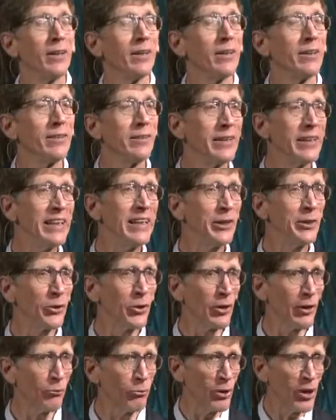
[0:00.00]
neither
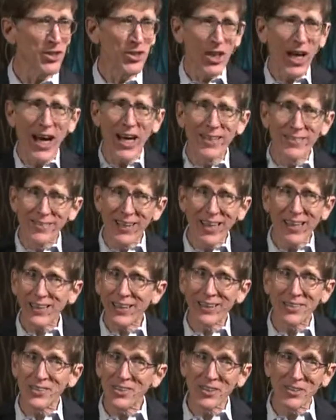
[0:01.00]
of which I had
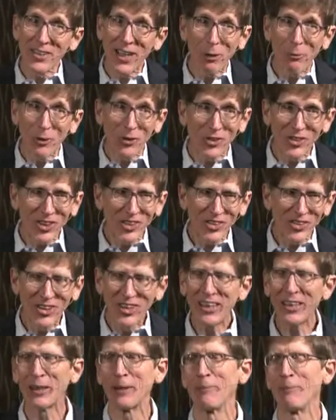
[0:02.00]
taken since I was
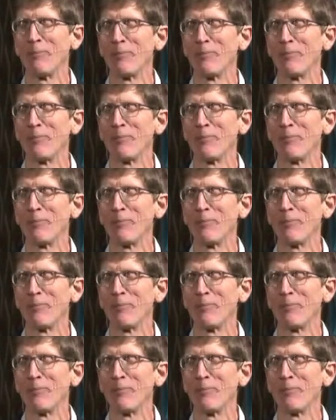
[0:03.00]
16.